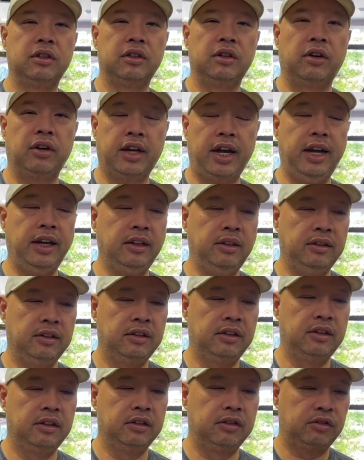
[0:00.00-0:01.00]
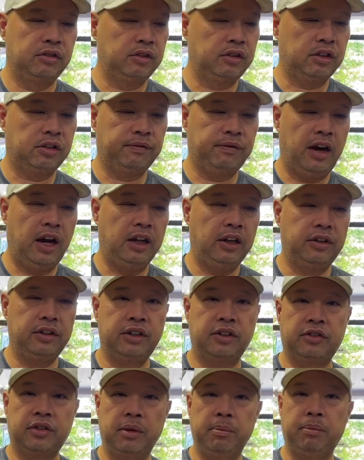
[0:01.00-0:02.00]
Okay? So just follow
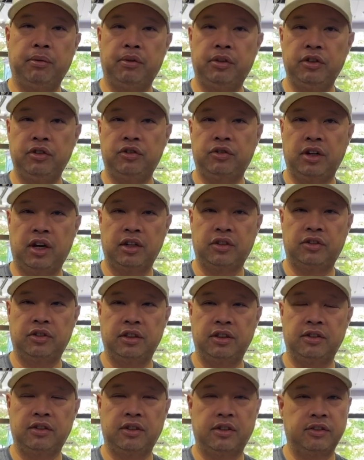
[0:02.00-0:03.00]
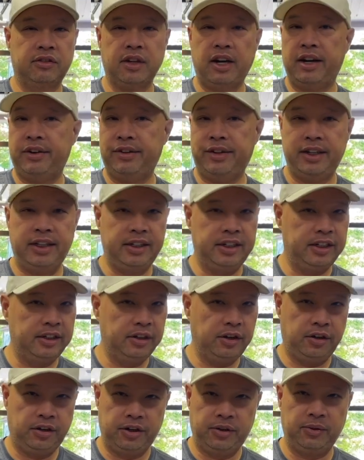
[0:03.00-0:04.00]
these simple instructions, because I already did
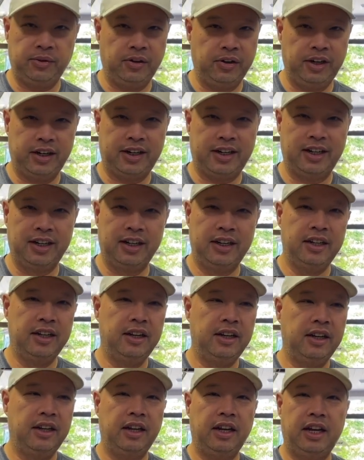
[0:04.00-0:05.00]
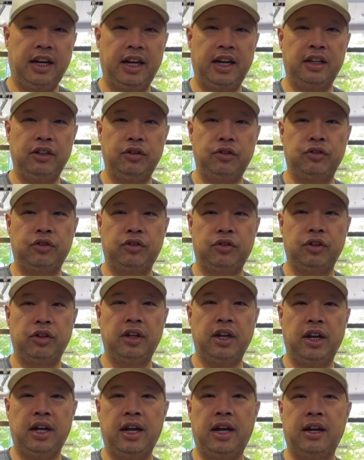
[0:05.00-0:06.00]
the hard work, and you should
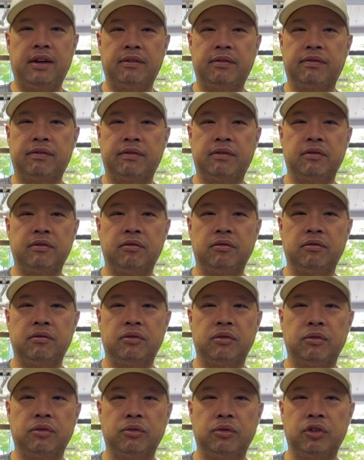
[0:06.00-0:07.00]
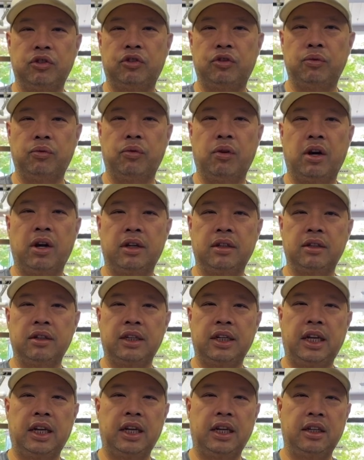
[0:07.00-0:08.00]
have what you want
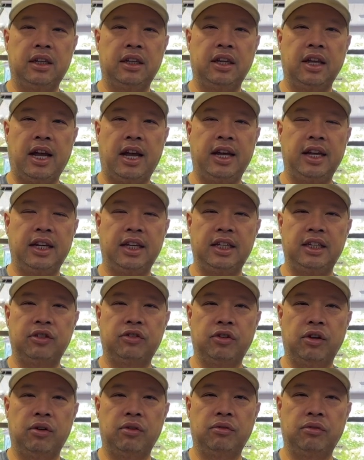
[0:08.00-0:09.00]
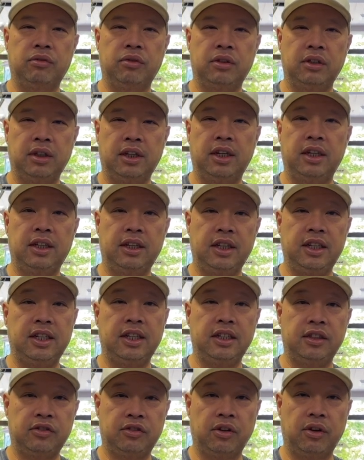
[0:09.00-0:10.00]
in the Ezone,
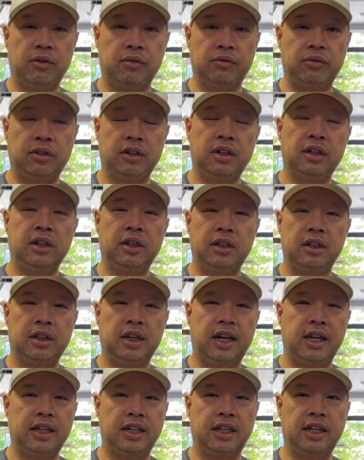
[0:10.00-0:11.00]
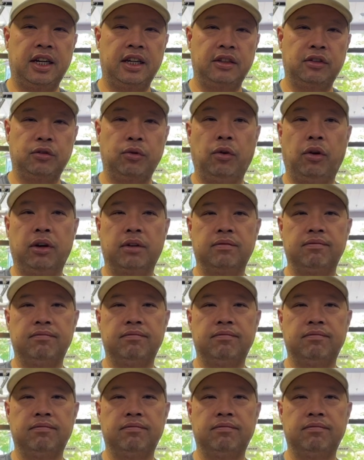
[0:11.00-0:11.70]
98 Tour.